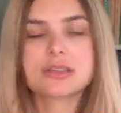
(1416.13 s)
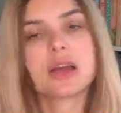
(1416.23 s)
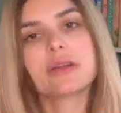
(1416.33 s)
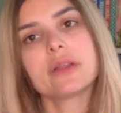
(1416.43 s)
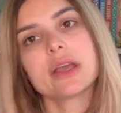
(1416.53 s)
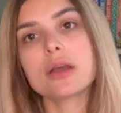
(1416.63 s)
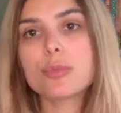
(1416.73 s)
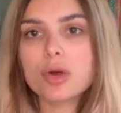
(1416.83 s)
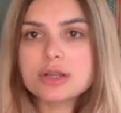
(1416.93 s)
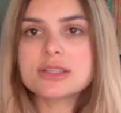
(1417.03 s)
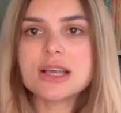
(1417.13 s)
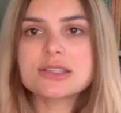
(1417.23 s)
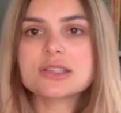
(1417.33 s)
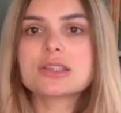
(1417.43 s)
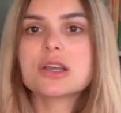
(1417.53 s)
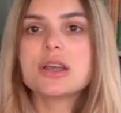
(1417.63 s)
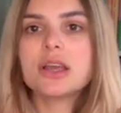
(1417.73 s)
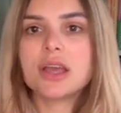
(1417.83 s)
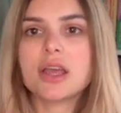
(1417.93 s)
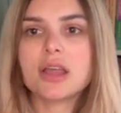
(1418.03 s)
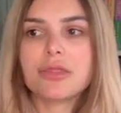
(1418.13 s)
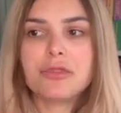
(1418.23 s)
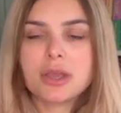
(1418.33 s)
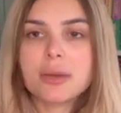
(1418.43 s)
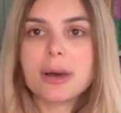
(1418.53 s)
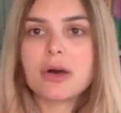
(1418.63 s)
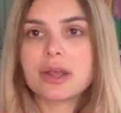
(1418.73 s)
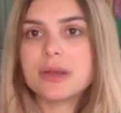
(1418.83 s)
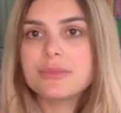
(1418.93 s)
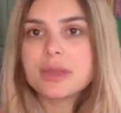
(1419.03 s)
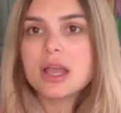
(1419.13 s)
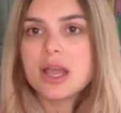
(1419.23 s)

to kind of like process it and think about it.